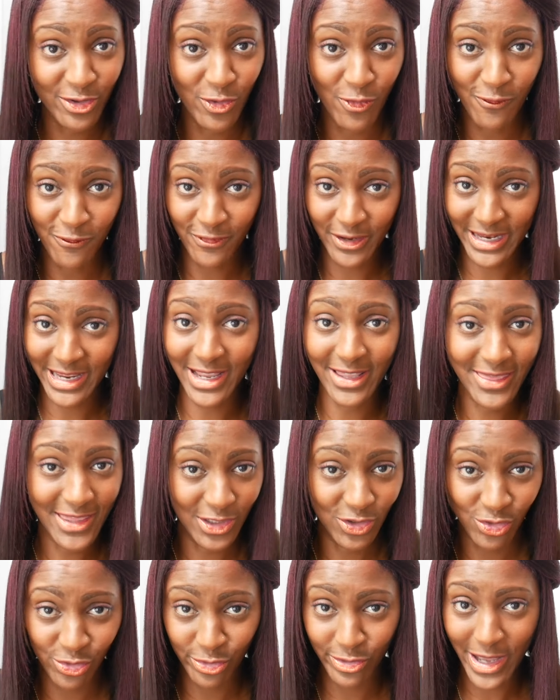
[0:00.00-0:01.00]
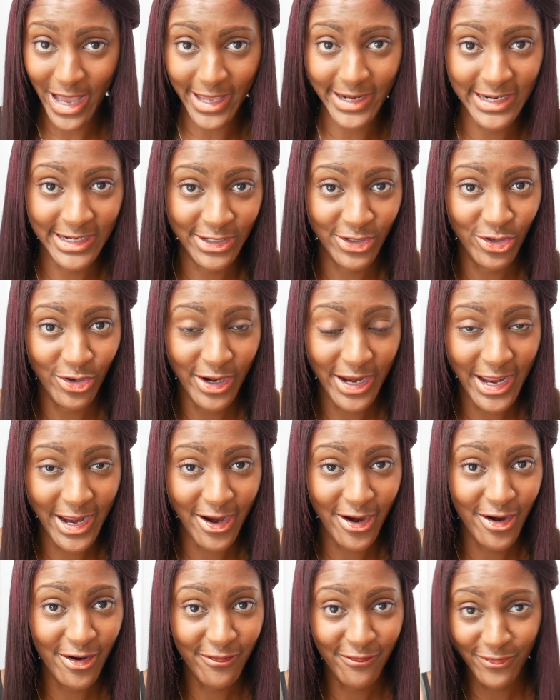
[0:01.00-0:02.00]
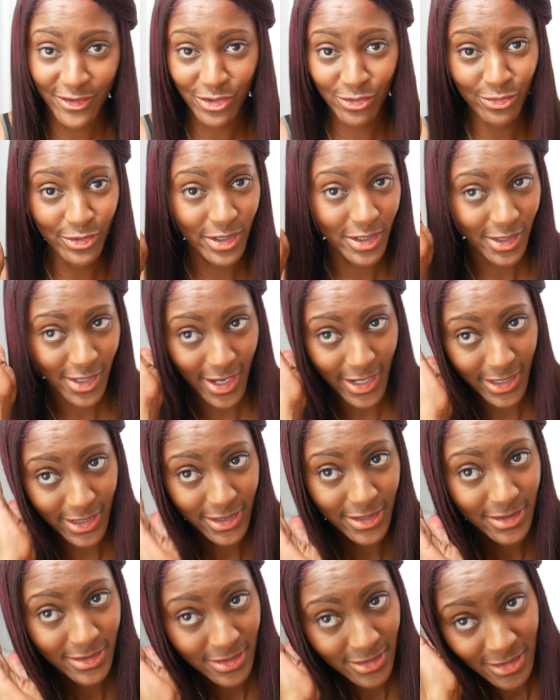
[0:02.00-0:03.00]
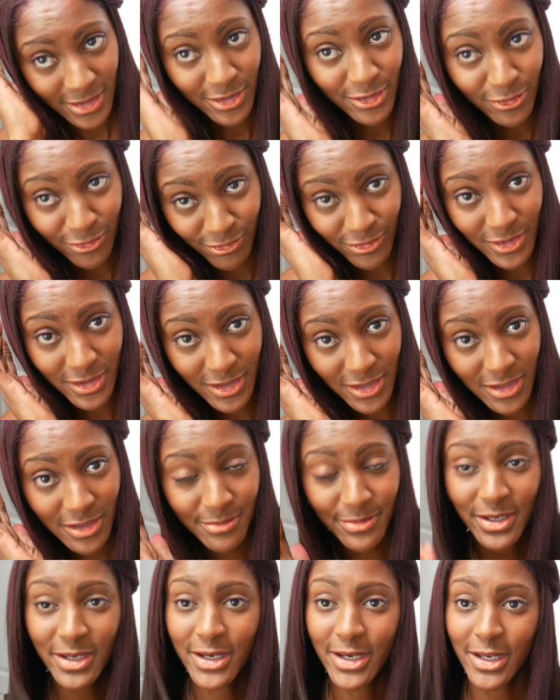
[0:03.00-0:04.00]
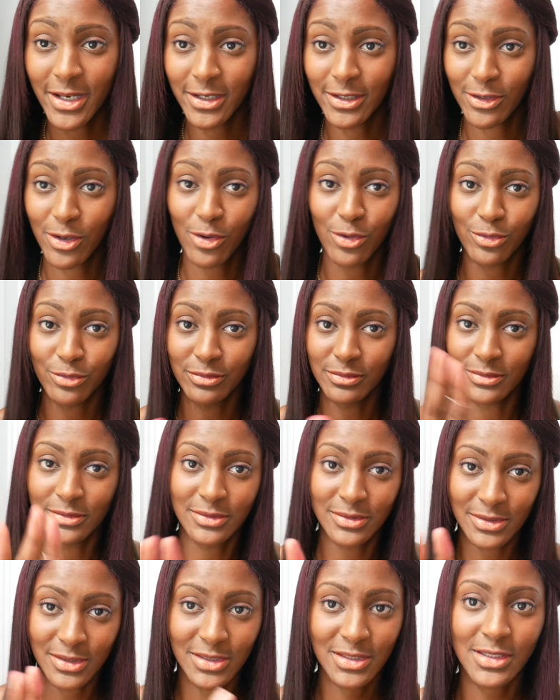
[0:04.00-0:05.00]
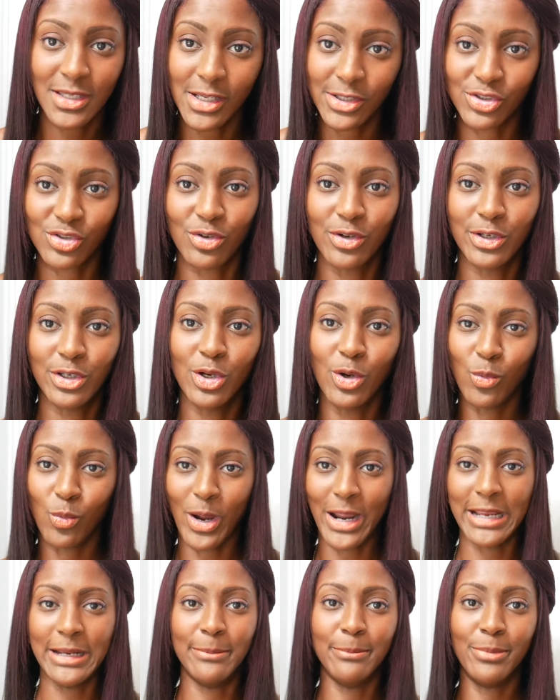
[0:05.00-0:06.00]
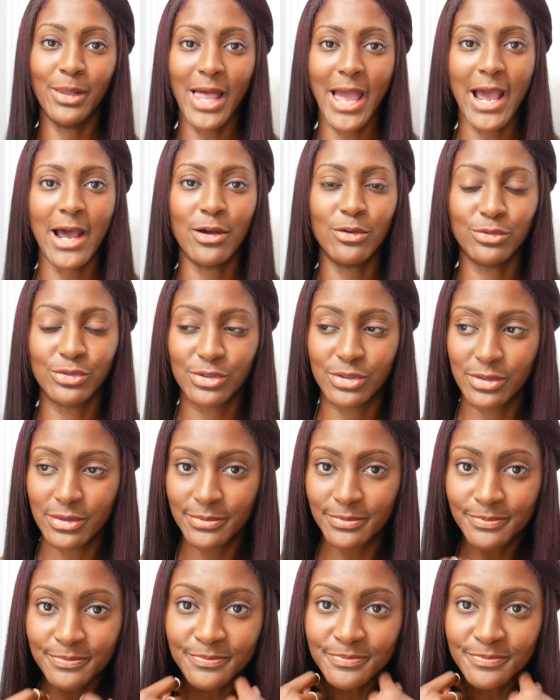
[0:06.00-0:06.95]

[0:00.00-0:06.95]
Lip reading: Don't forget that you got it in your hair for you to like rub and then go touch on your white blouse.